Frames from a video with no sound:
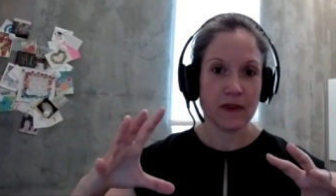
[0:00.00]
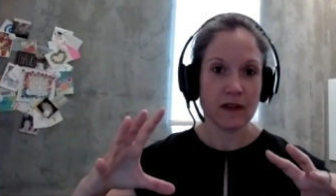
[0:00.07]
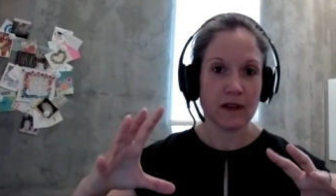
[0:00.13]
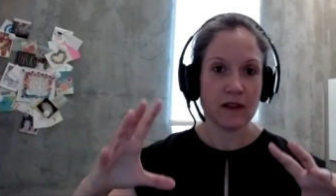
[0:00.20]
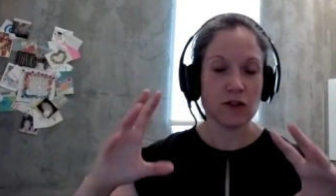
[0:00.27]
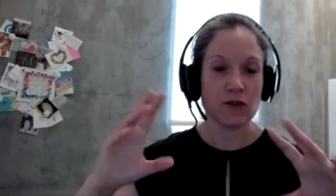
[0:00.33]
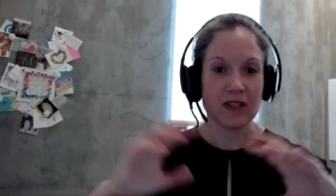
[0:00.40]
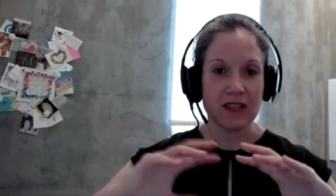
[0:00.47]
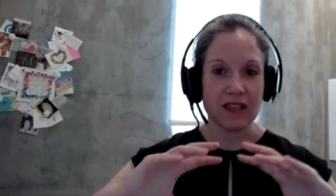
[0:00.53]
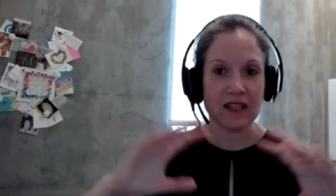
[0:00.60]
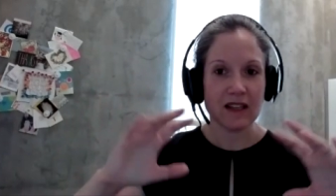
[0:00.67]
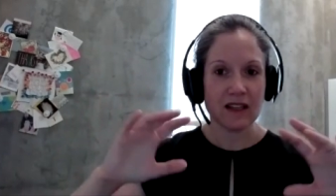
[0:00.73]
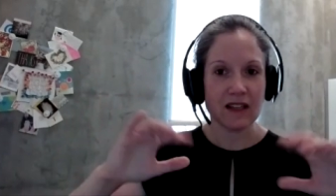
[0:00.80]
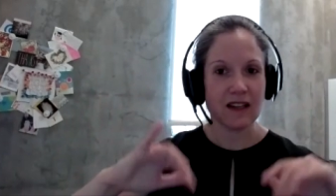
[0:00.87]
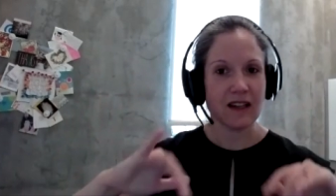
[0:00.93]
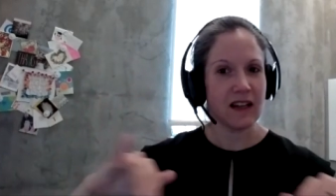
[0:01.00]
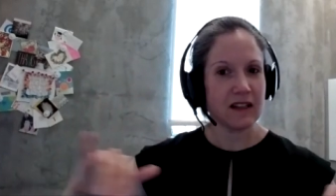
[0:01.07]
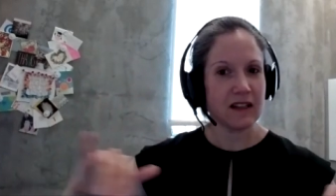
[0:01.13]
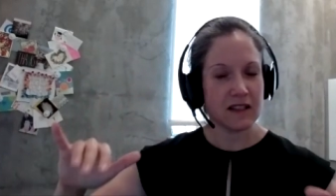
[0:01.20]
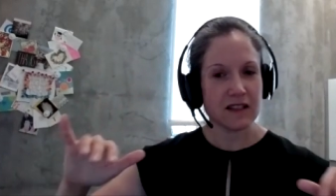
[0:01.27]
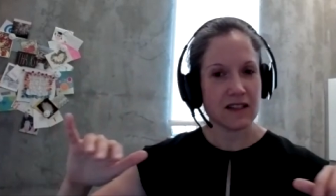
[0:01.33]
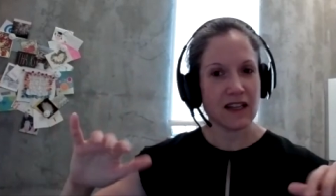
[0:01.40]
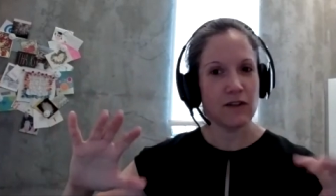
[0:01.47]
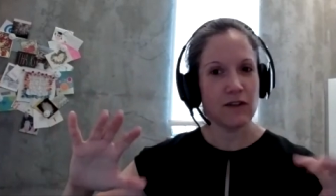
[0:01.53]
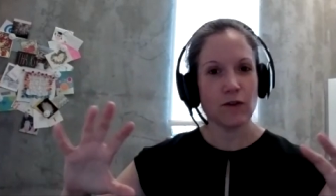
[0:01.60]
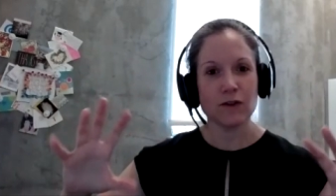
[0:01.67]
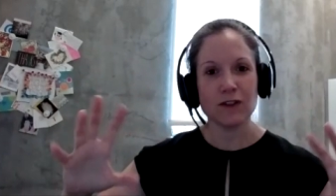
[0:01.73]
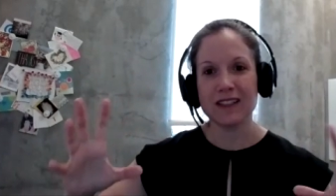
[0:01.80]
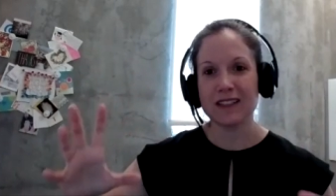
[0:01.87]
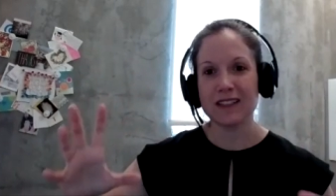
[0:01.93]
So I think has kind of
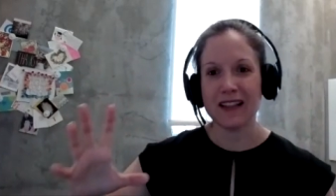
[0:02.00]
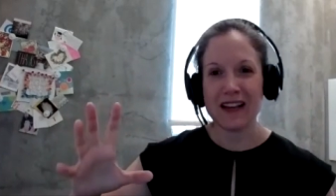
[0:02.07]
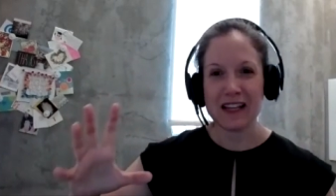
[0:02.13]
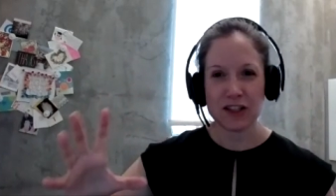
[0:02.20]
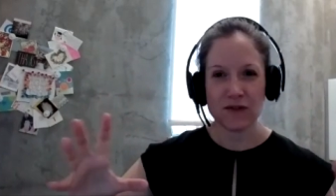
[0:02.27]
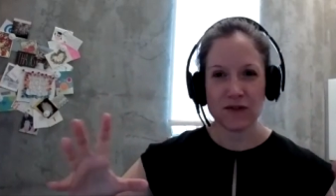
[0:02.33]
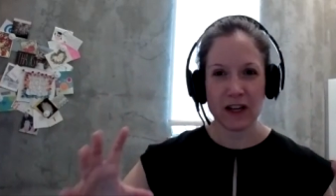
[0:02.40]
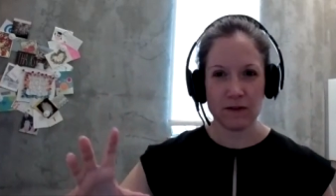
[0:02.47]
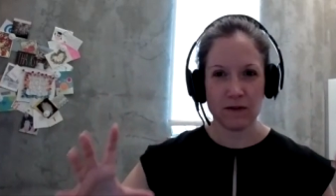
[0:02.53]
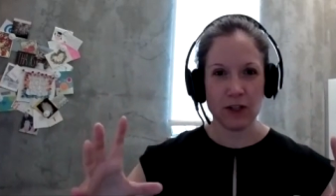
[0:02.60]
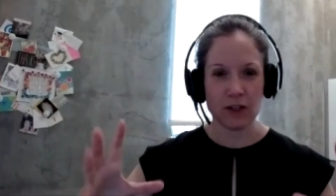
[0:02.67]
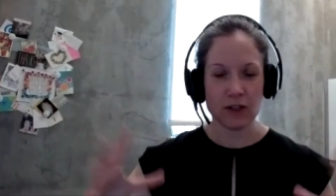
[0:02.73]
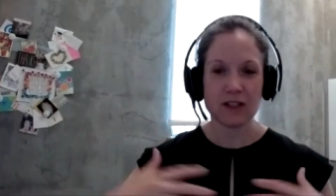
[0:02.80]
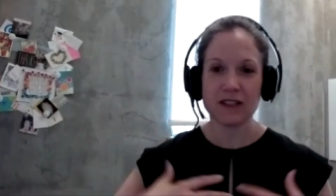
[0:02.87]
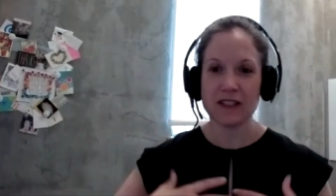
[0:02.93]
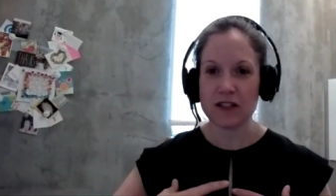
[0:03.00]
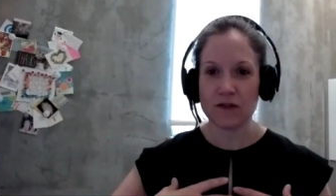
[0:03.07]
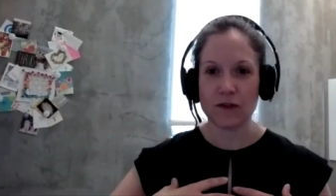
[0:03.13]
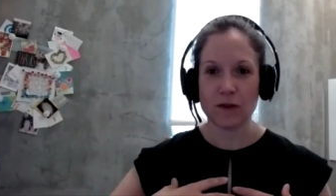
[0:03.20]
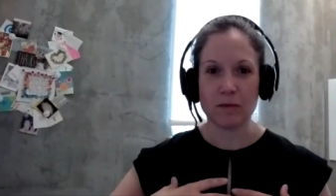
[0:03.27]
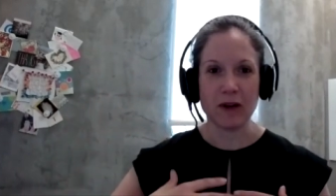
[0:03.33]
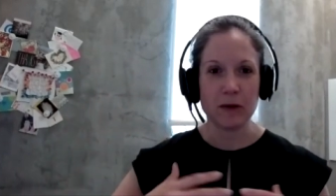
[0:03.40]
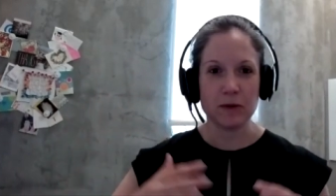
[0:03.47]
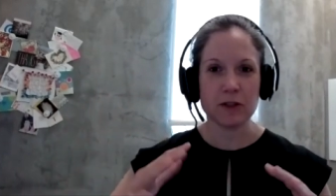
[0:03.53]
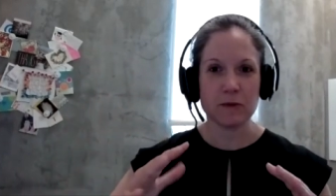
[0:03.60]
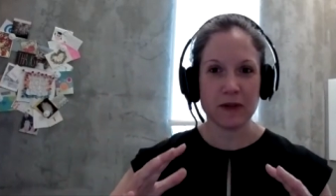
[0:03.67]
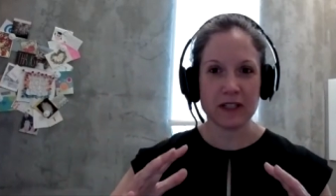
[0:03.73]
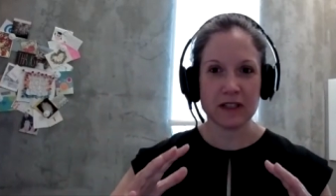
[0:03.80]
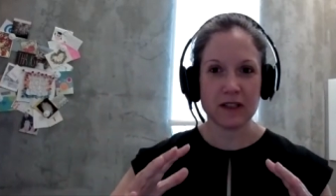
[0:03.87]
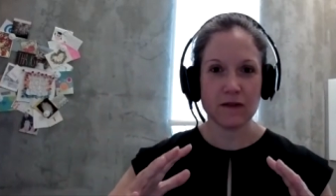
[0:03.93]
over like the last five years, at least from my
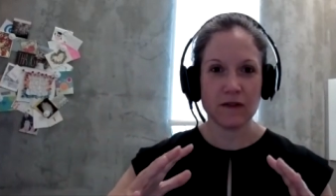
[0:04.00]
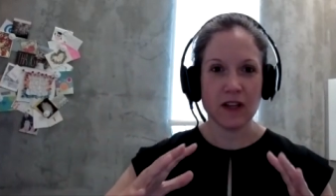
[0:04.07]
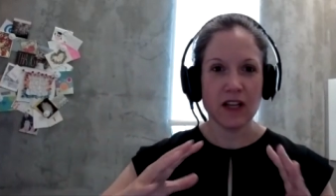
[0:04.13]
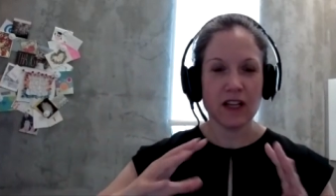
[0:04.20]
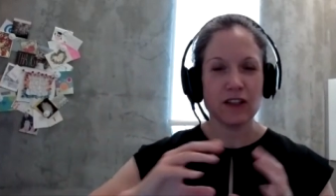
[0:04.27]
perspective,